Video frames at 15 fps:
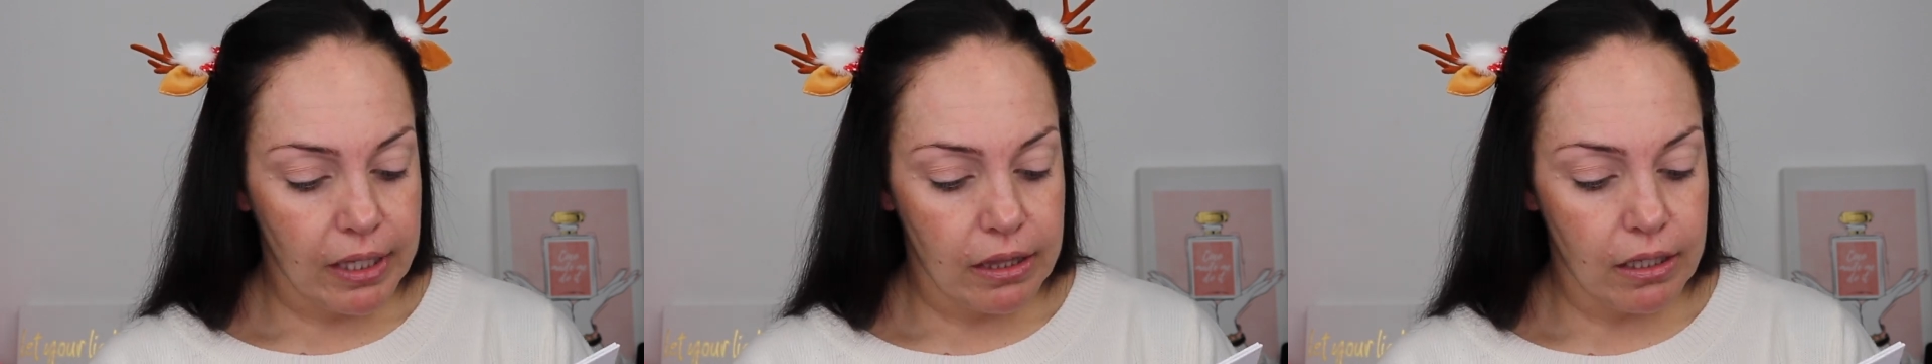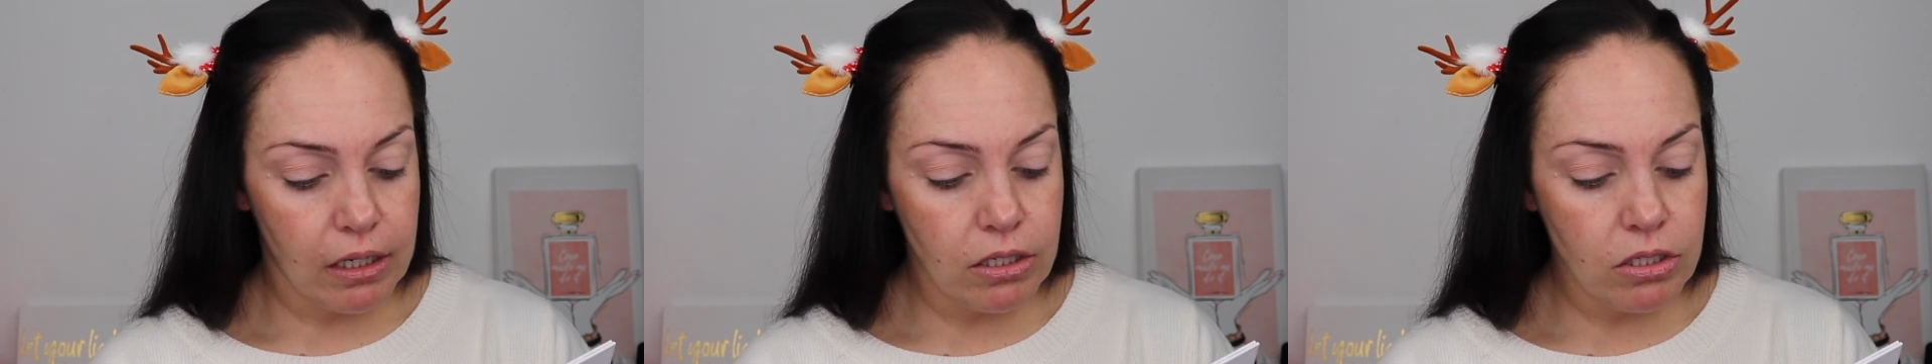
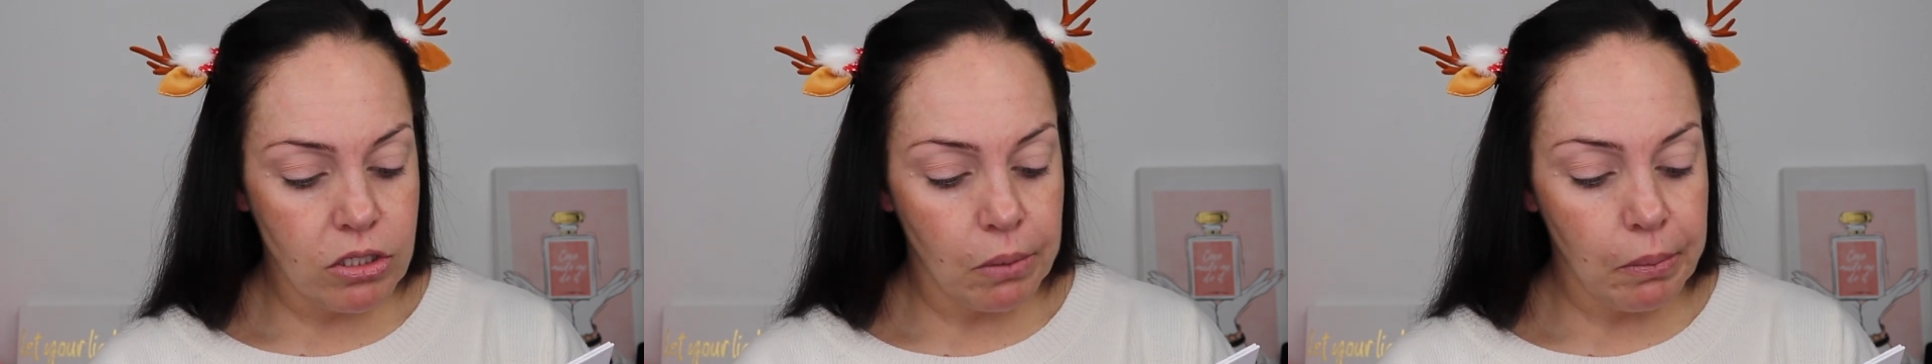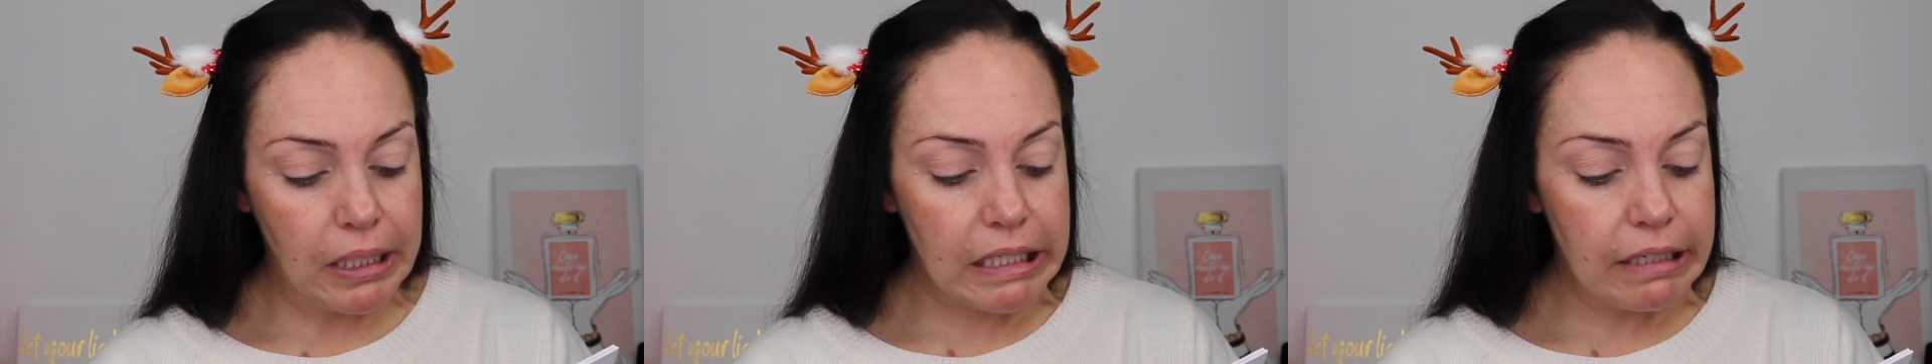There are
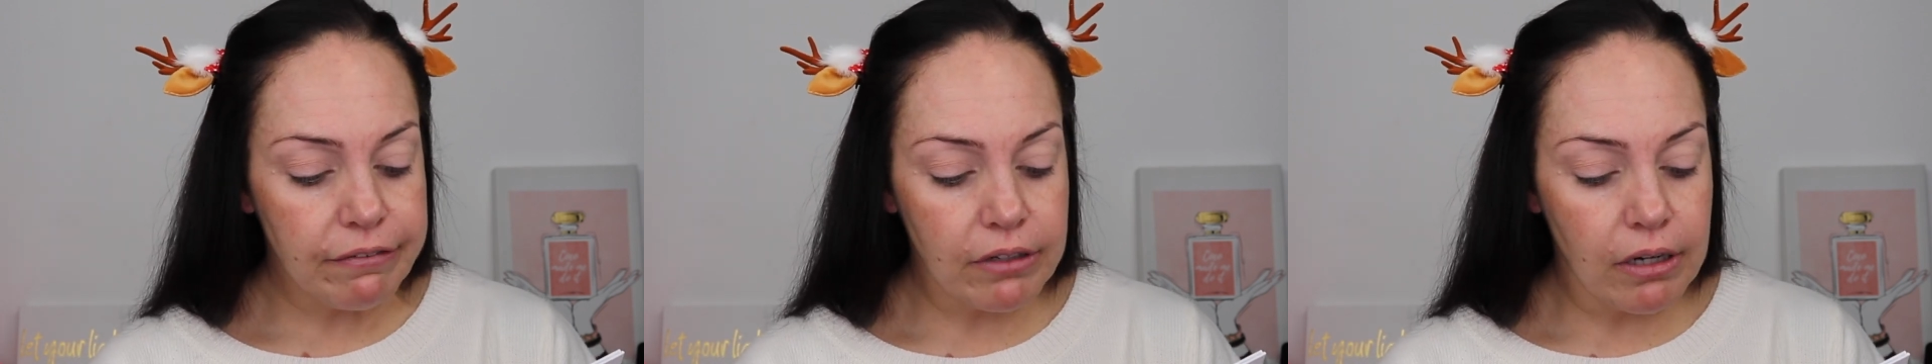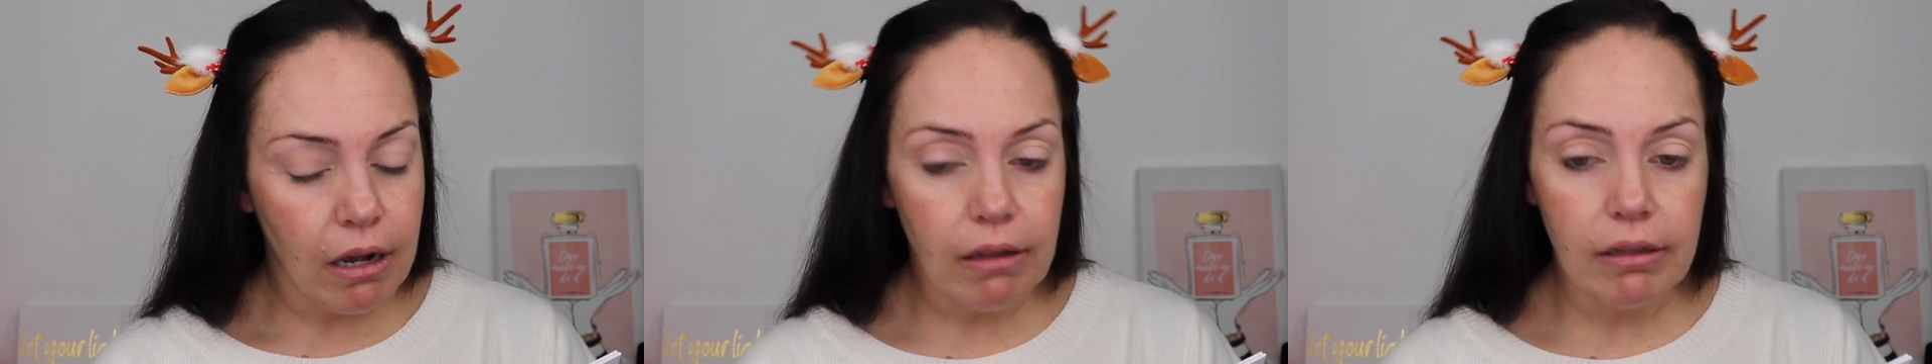so many
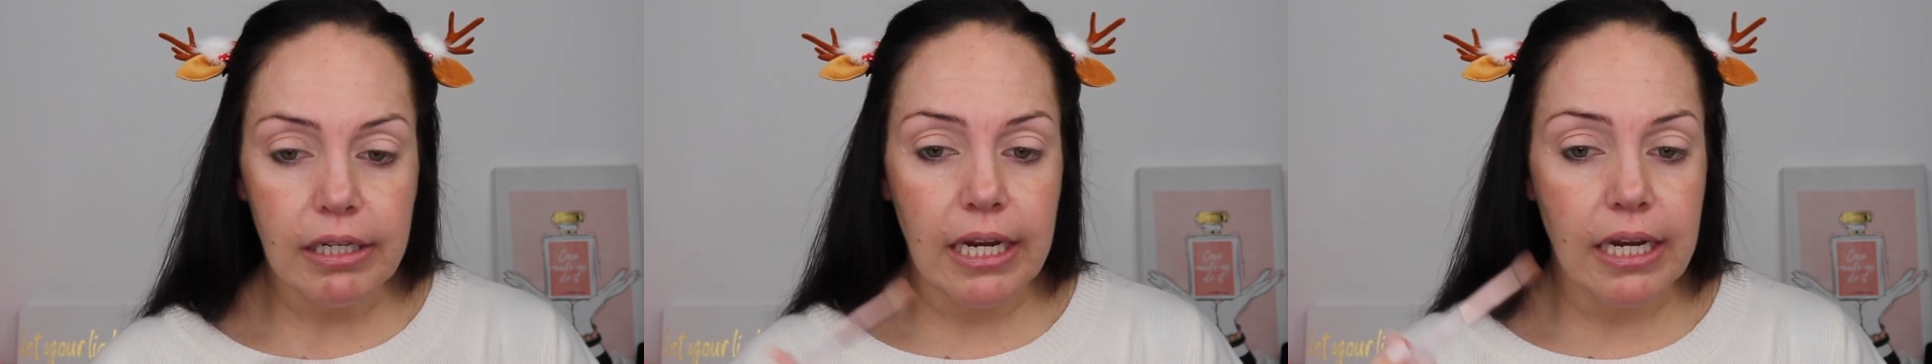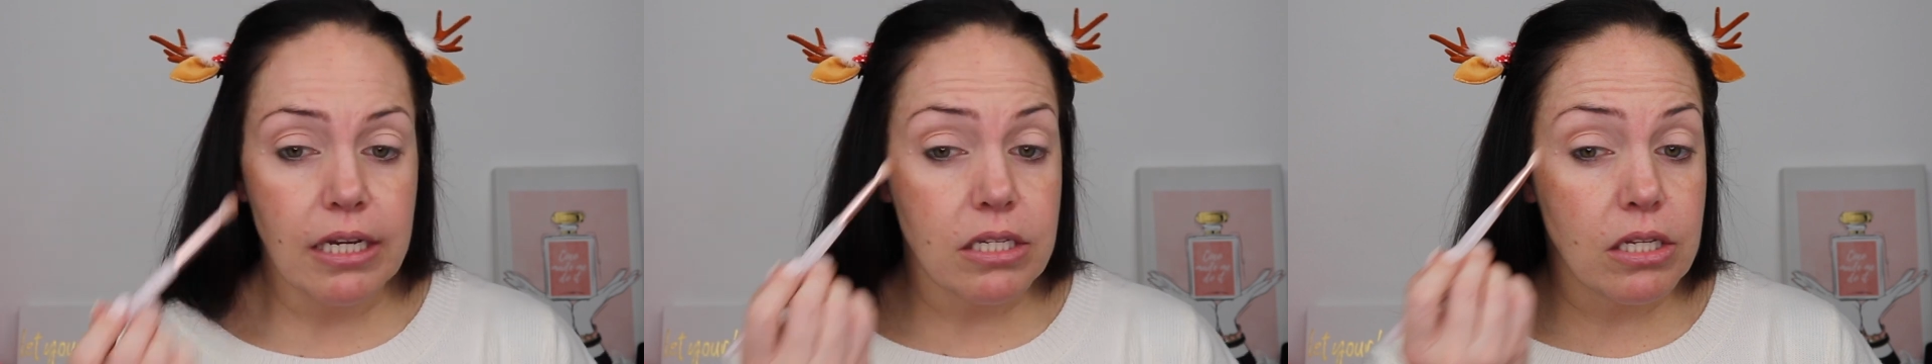different
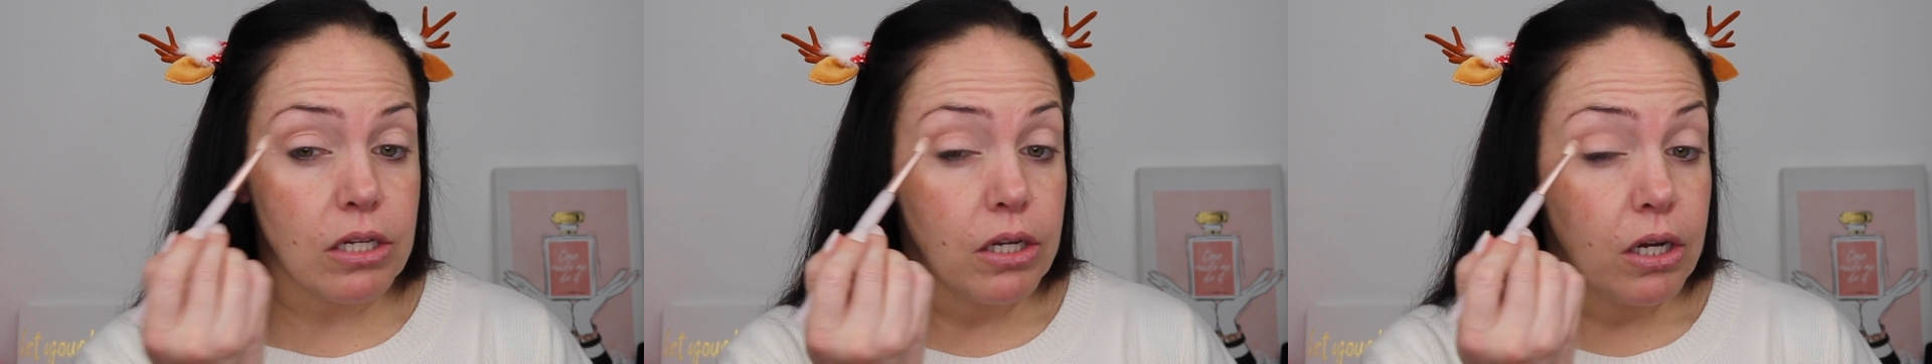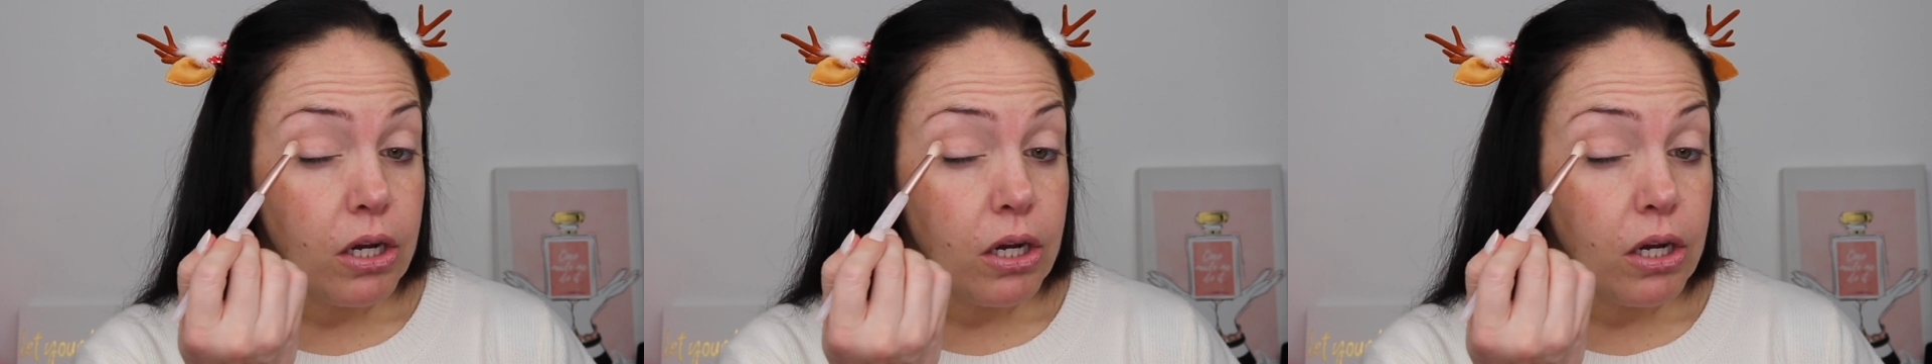holidays